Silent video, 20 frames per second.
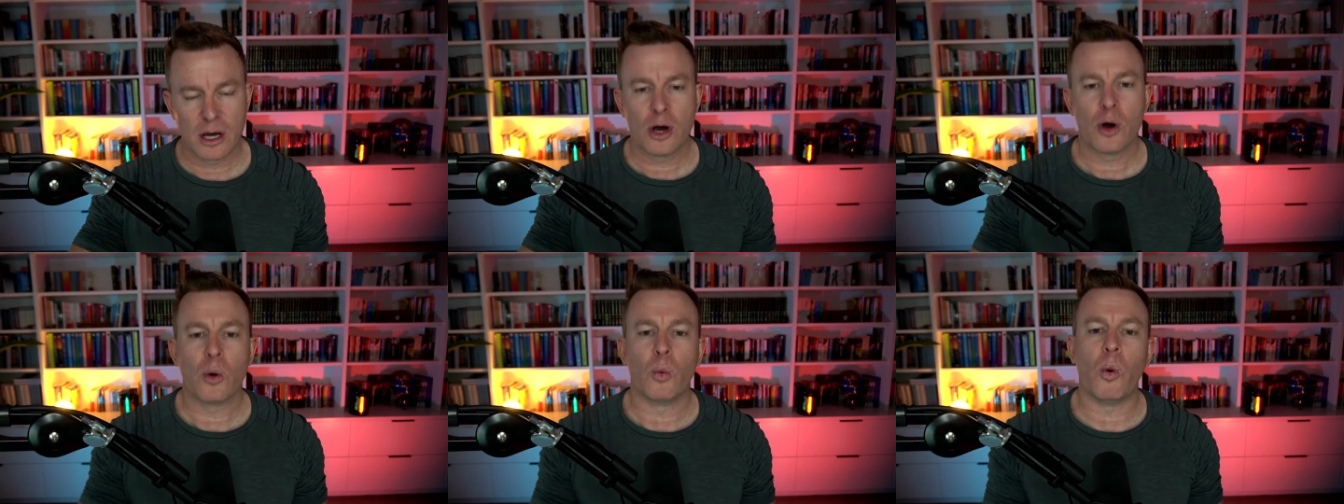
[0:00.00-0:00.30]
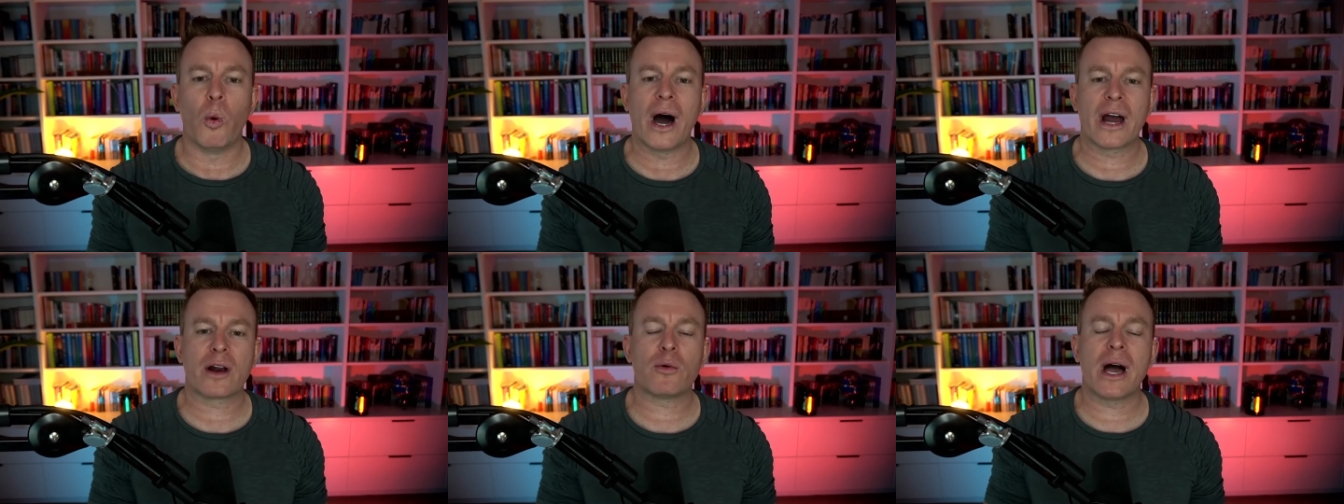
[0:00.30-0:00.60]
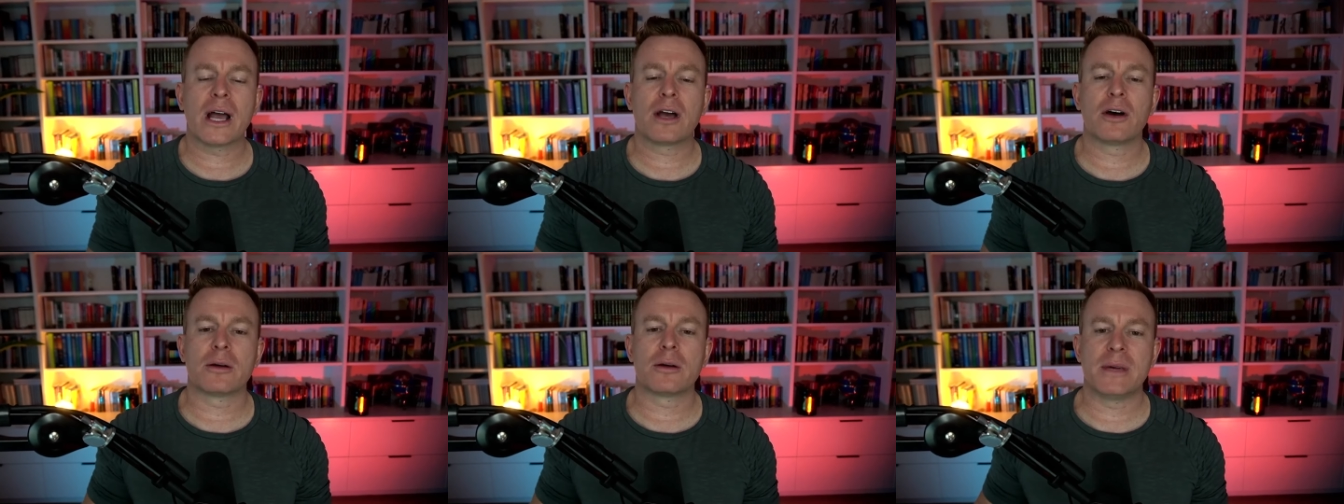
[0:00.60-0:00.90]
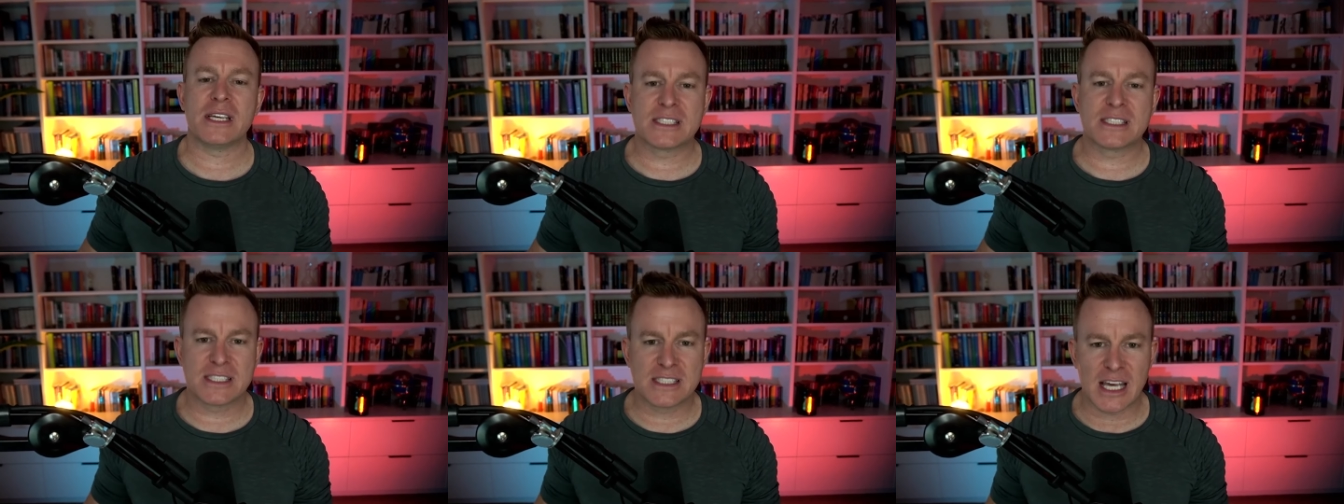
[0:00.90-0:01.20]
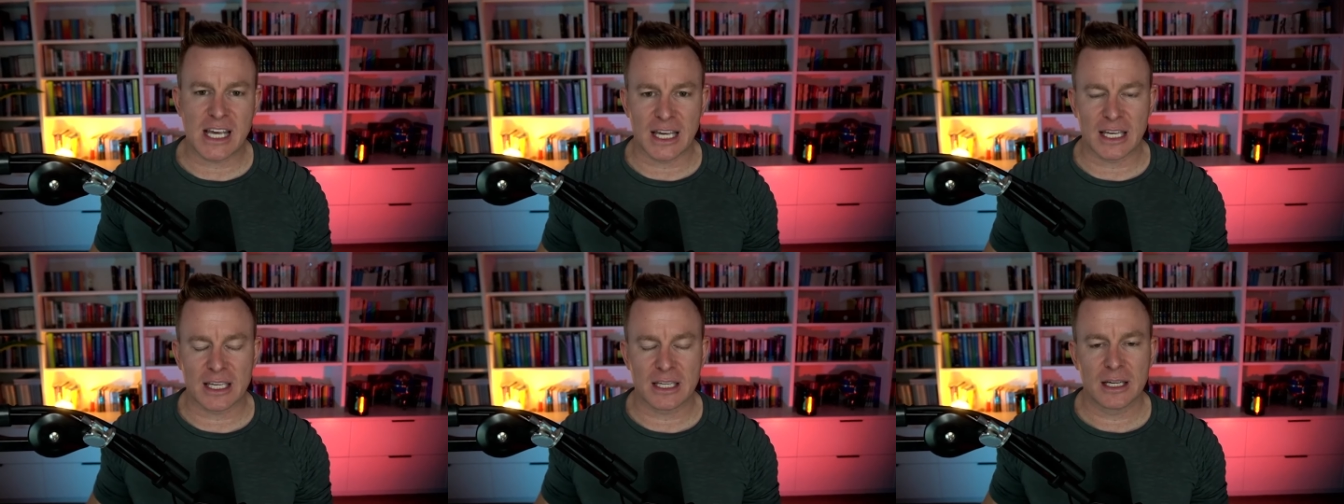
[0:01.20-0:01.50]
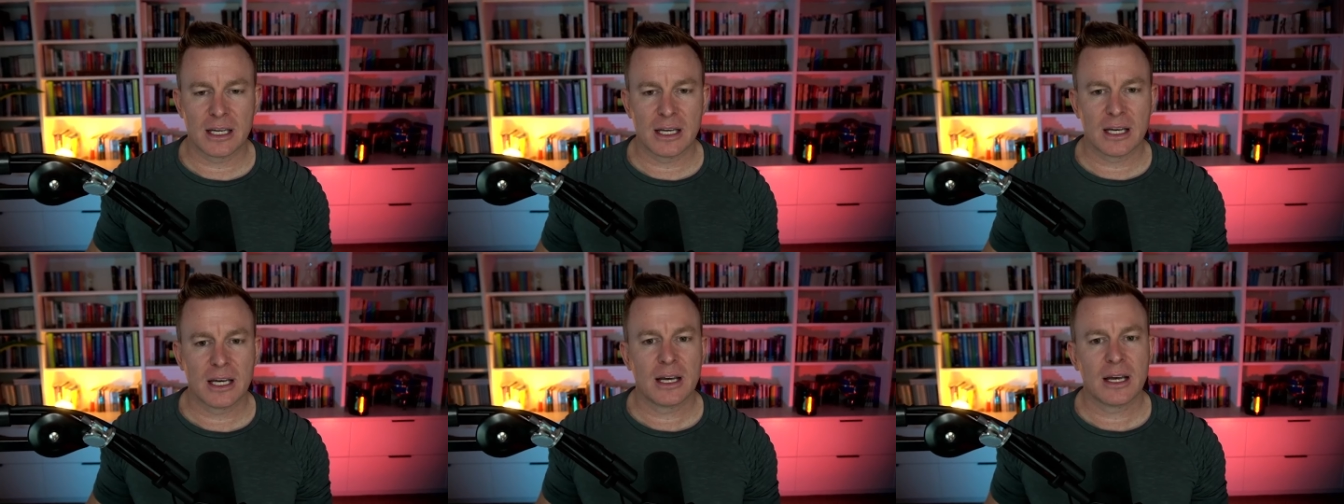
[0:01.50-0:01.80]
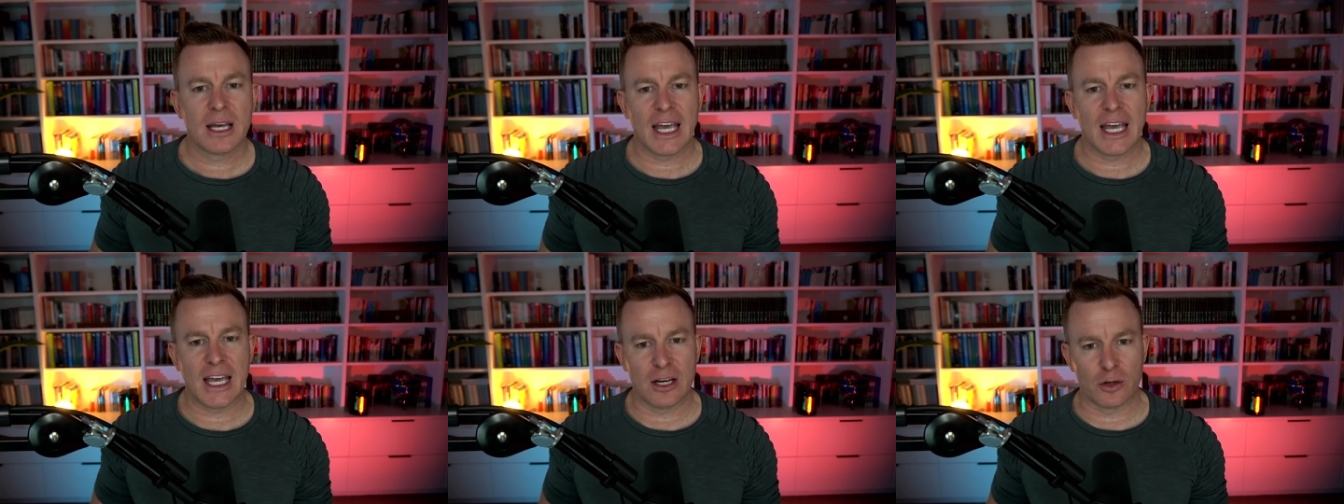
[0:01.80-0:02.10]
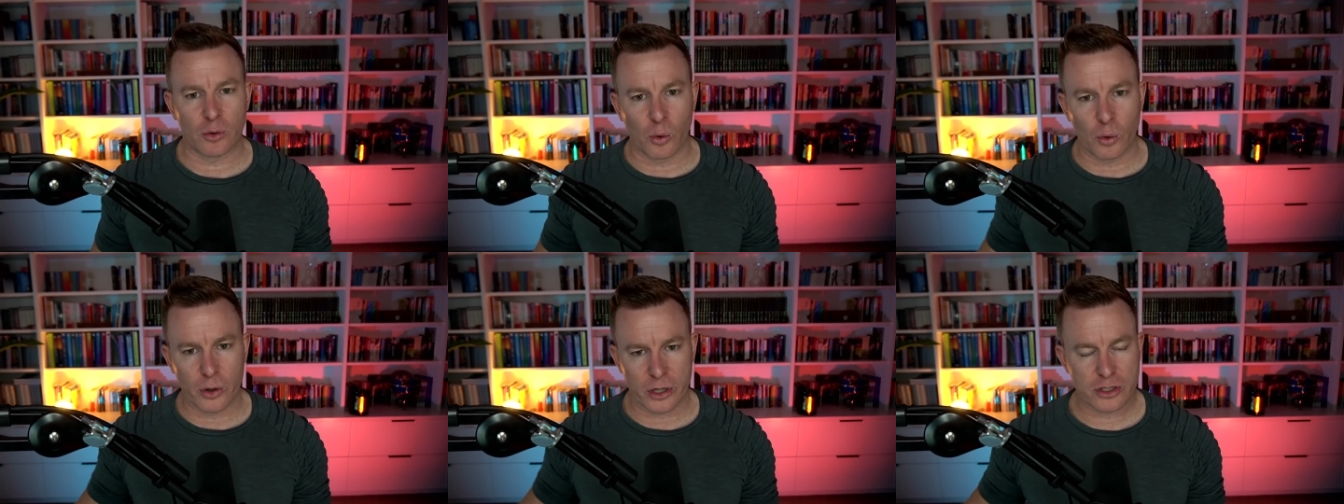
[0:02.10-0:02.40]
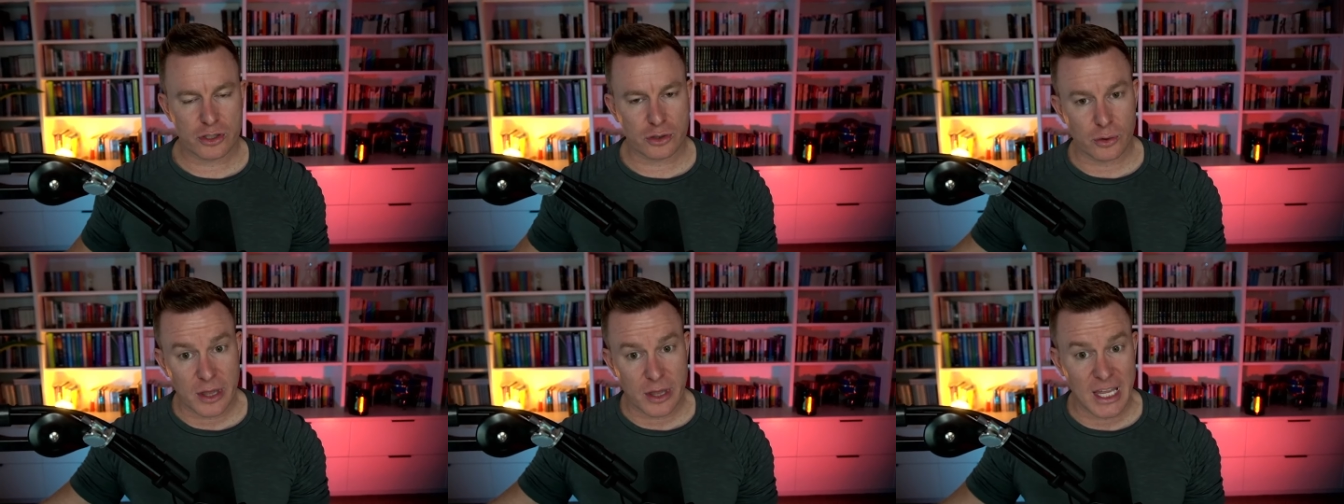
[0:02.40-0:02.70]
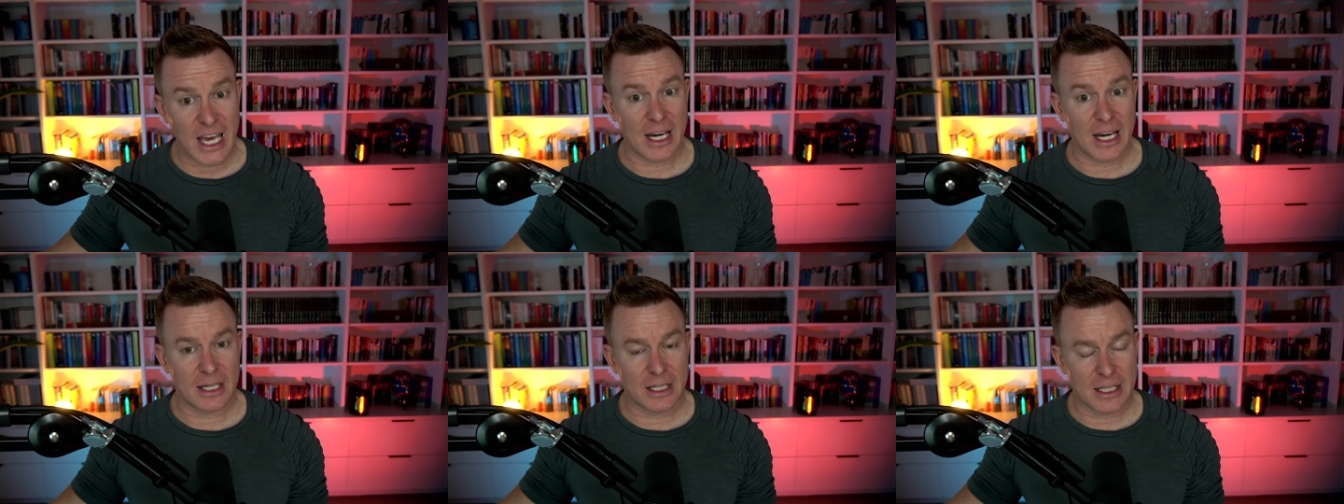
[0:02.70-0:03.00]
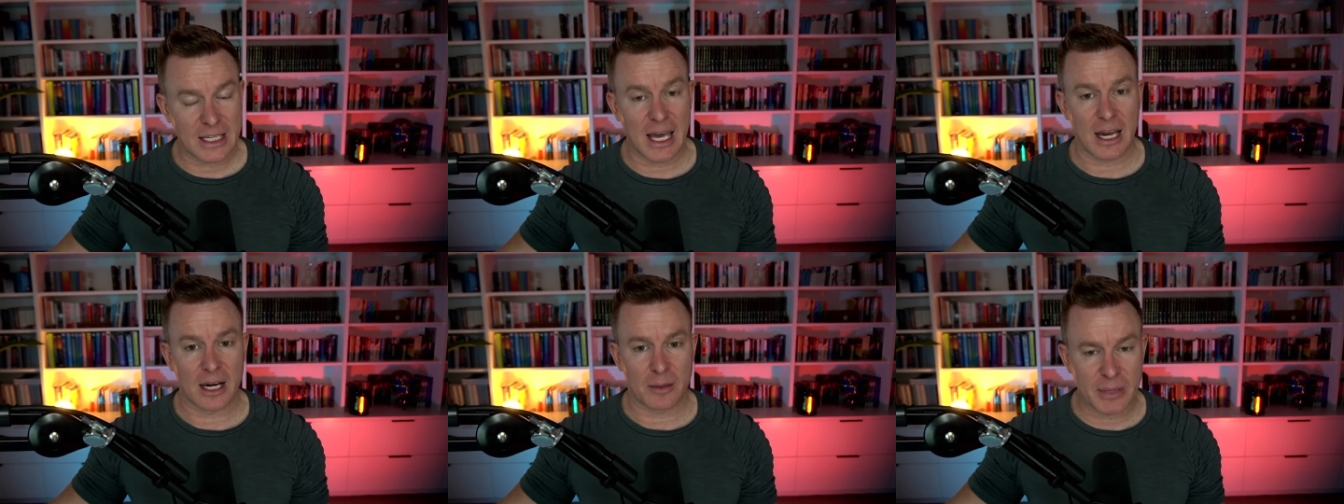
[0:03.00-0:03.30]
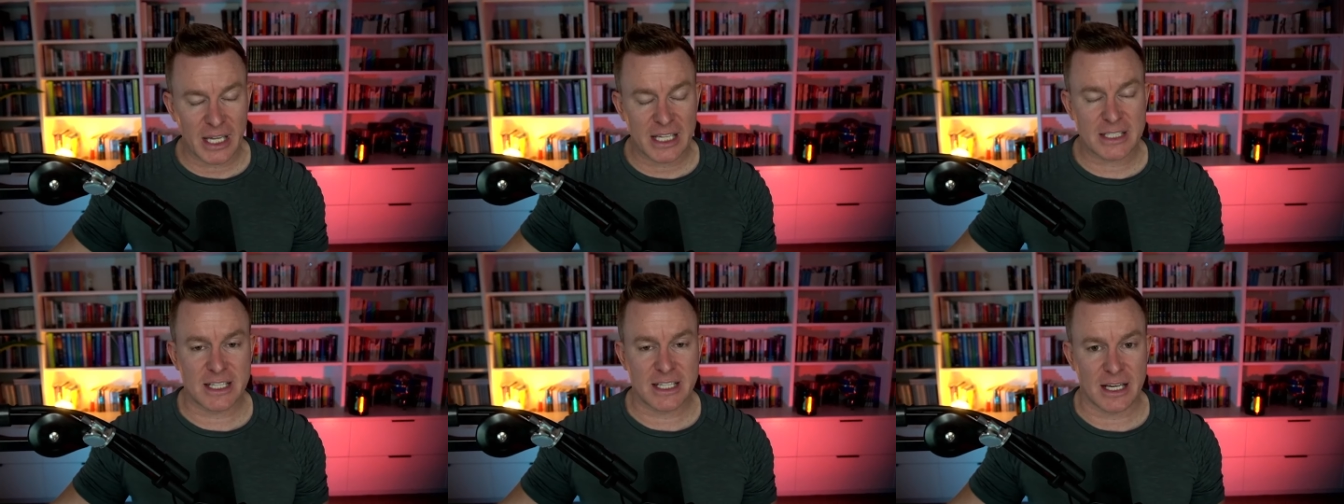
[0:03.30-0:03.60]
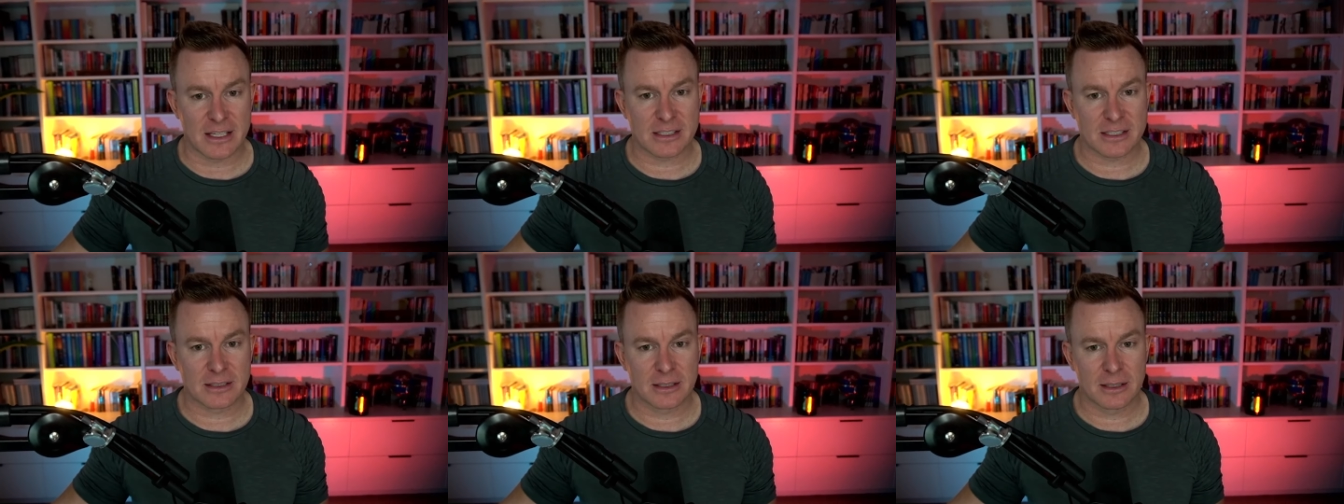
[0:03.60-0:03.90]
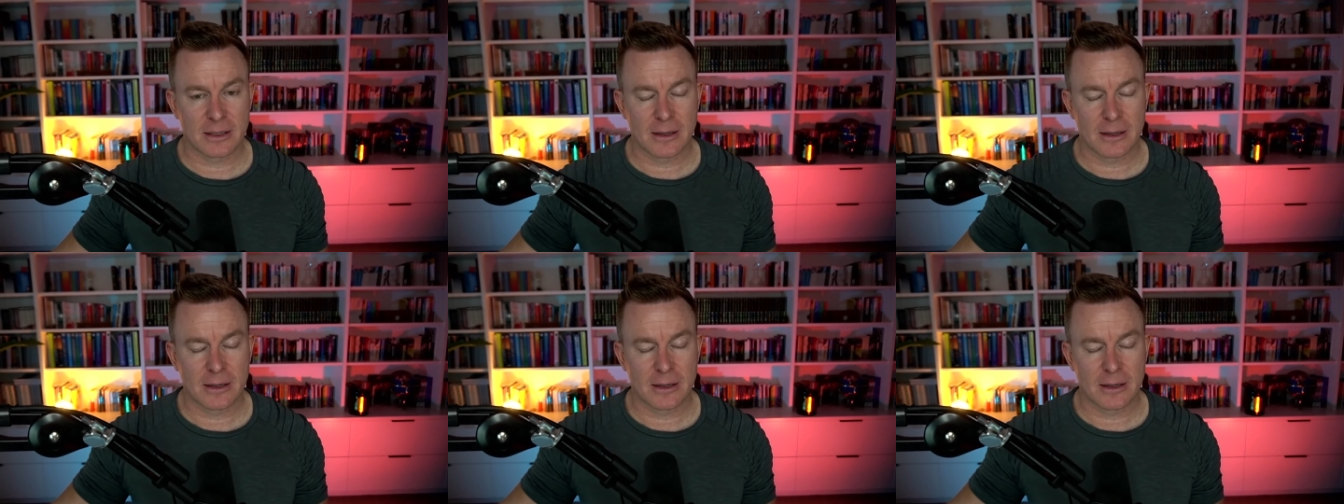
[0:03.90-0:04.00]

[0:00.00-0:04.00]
Why do I got to be sick in order to then get a blood test?